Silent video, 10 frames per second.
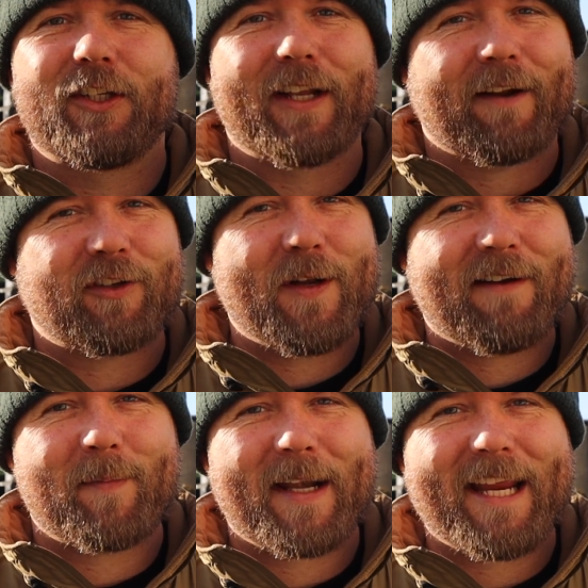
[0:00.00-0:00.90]
Good afternoon
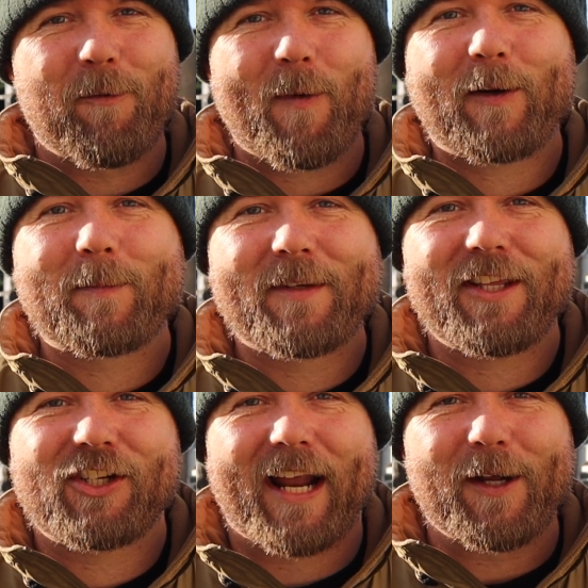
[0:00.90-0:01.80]
everybody and welcome to
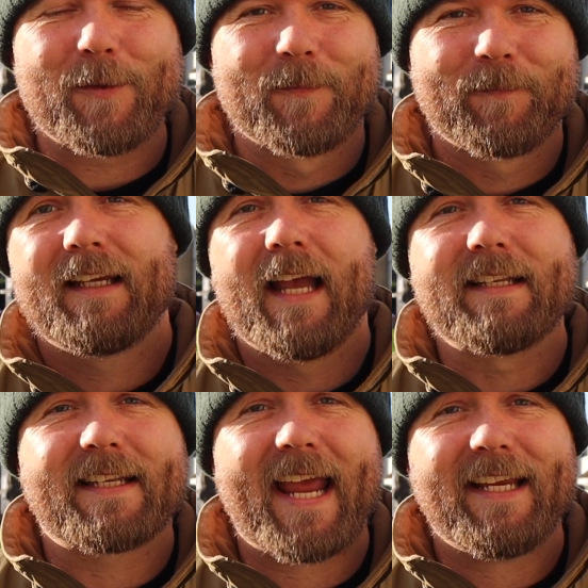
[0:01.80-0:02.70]
the channel. And
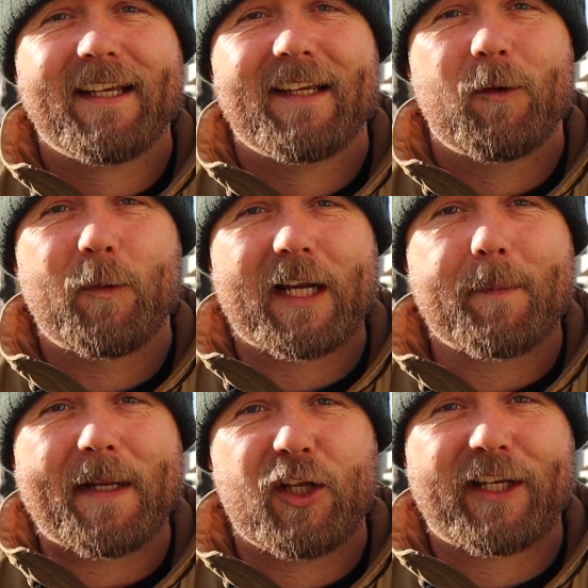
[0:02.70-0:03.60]
today we're going to
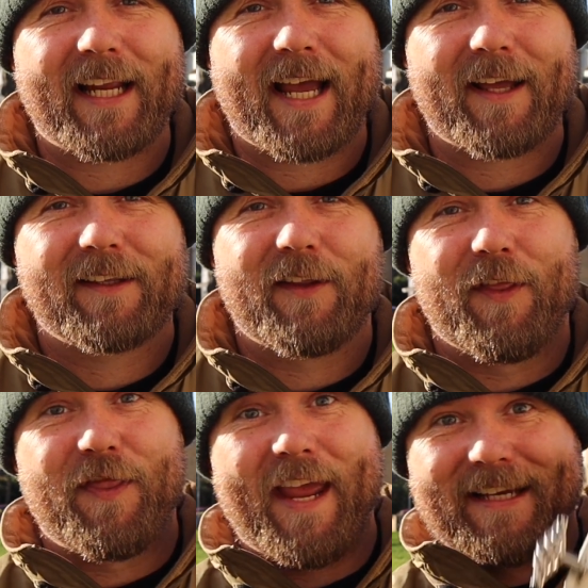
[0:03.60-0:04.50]
be looking at
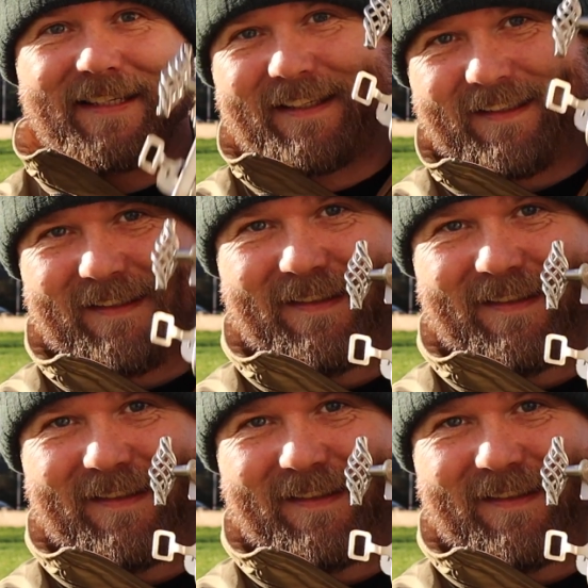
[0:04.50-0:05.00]
this.